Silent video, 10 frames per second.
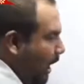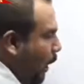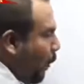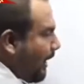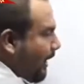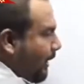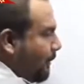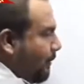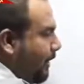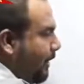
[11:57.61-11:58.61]
How we can
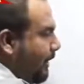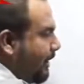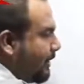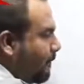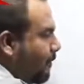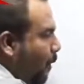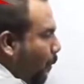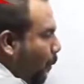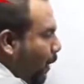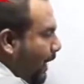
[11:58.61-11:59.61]
remember it is
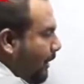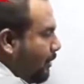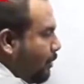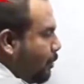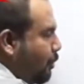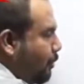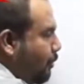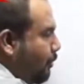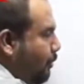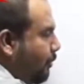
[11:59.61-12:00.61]
1,
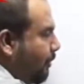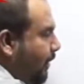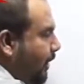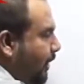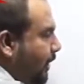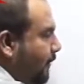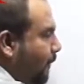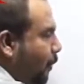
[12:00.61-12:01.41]
2, 3,